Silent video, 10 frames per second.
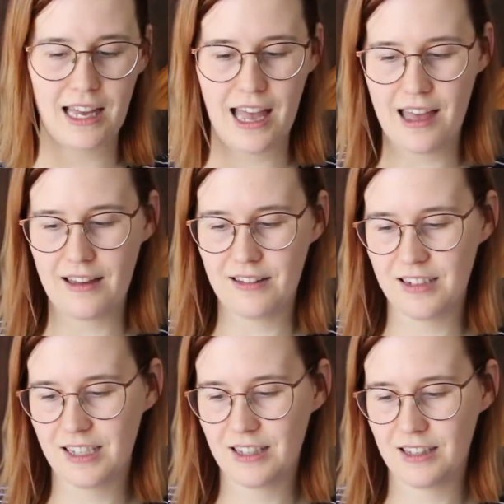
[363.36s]

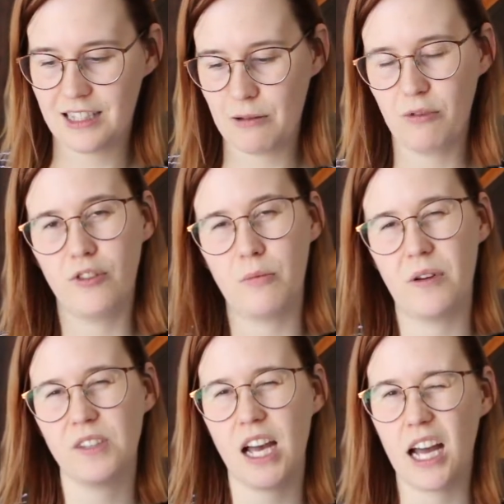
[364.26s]
and some of them
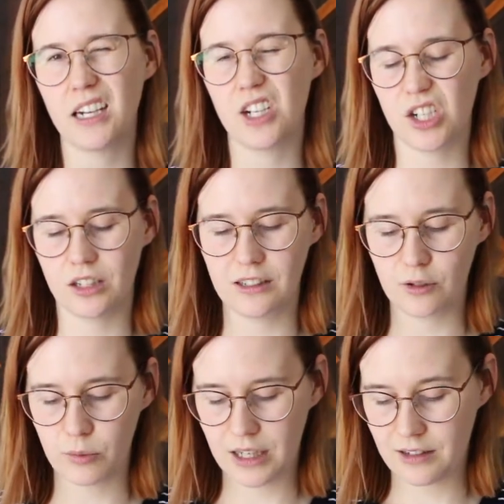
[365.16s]
have tarnished a
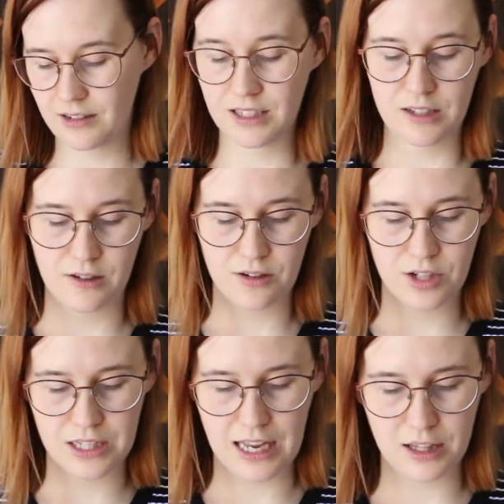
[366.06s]
little bit because, you know,
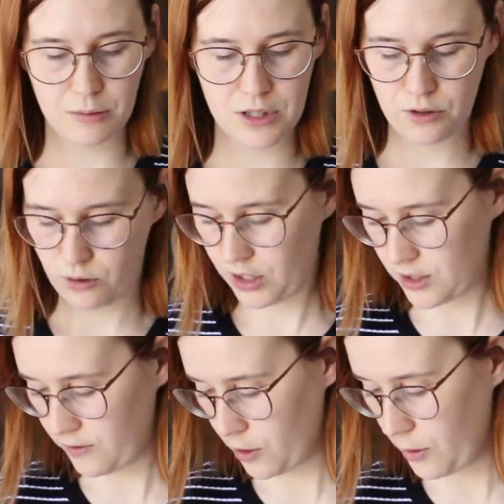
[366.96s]
she's had them in
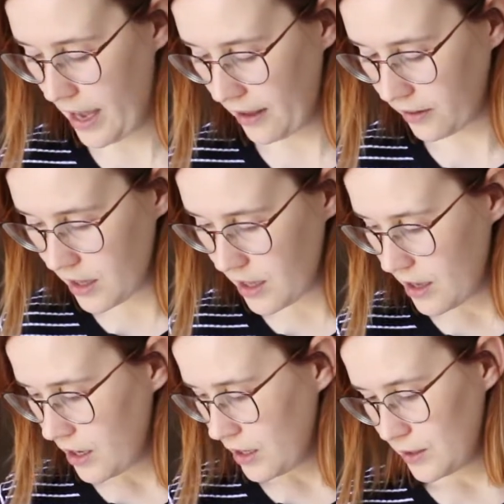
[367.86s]
storage for a while.
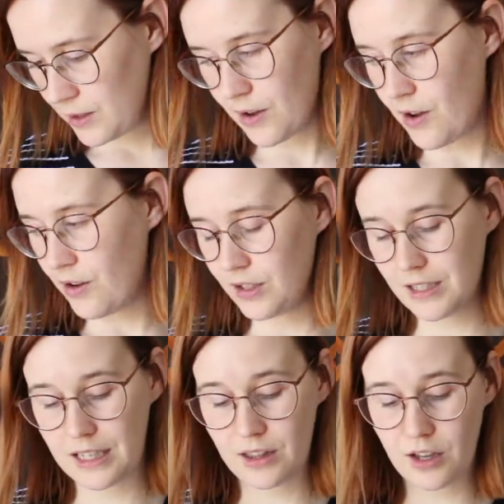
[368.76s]
So she
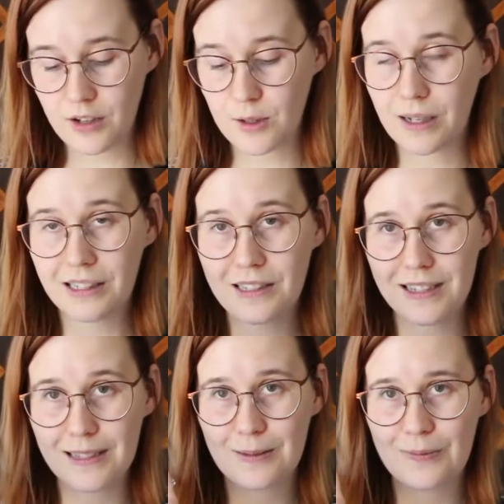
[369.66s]
said those
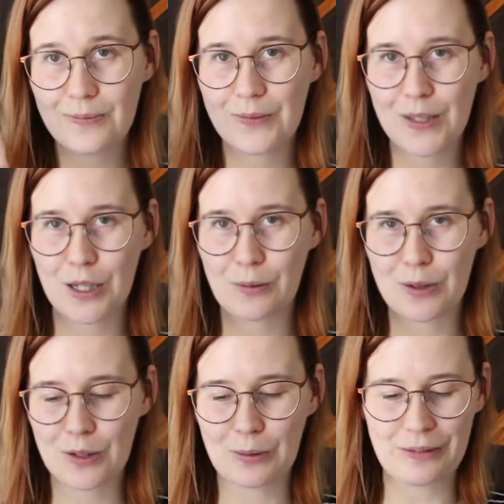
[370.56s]
ones she
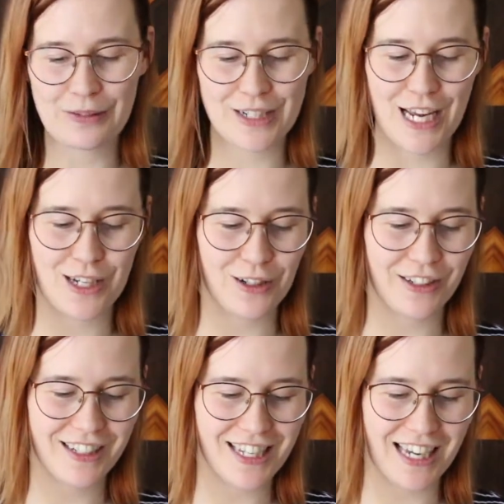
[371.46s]
would do me for
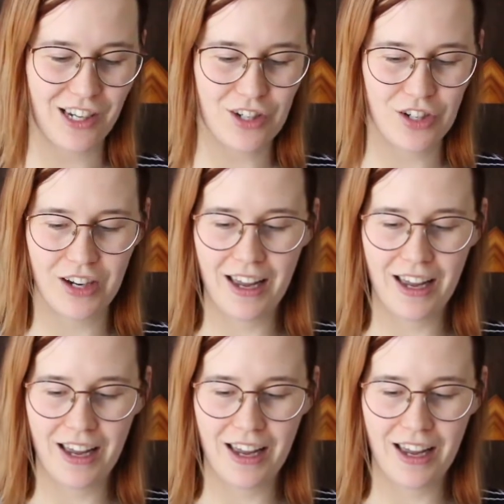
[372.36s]
$10 each.